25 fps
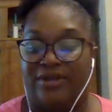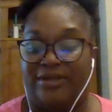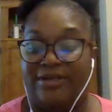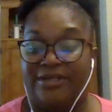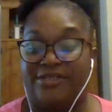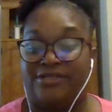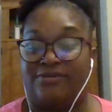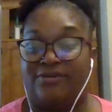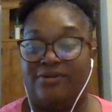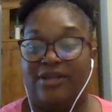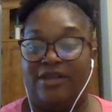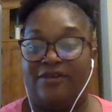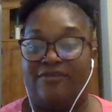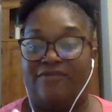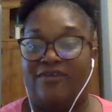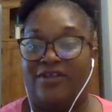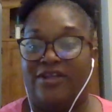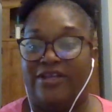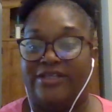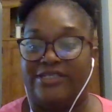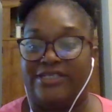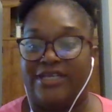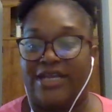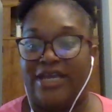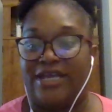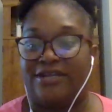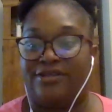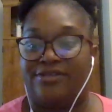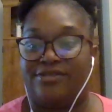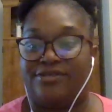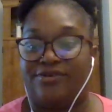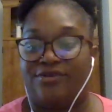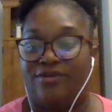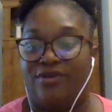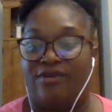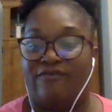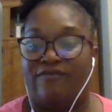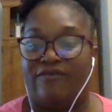That's what they feel entitled
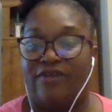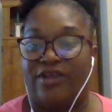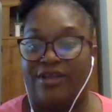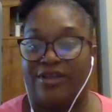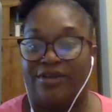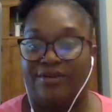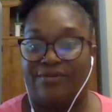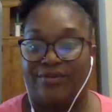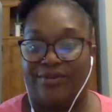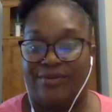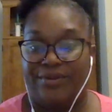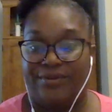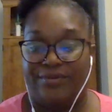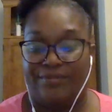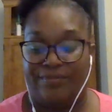to, your victory.